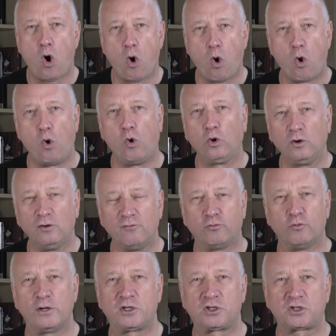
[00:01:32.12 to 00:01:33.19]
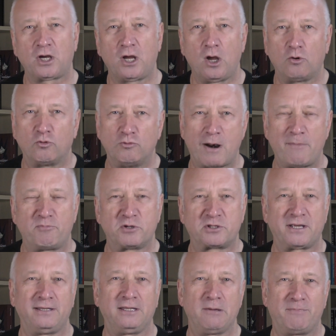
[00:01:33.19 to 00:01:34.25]
all of which
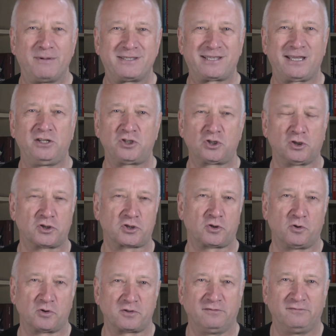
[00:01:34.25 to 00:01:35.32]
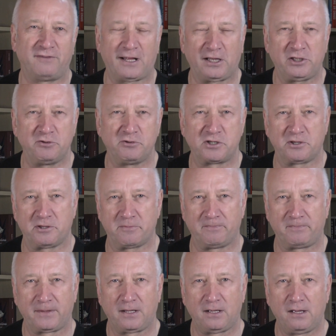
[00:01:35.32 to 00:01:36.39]
represent a potential source of value to them.
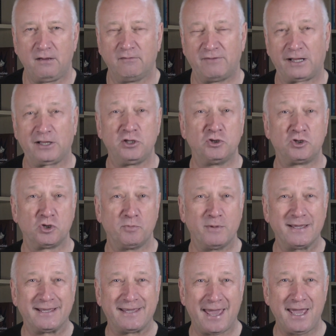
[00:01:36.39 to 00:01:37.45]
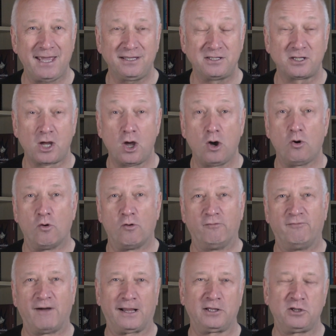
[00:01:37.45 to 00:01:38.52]
Value to be gained or
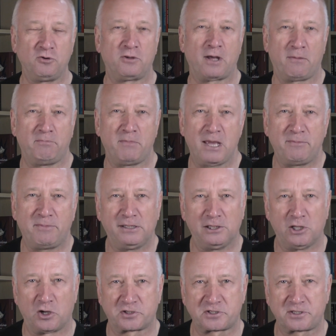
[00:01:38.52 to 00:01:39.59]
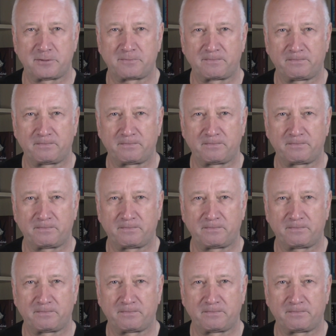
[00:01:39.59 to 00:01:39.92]
value that may be lost.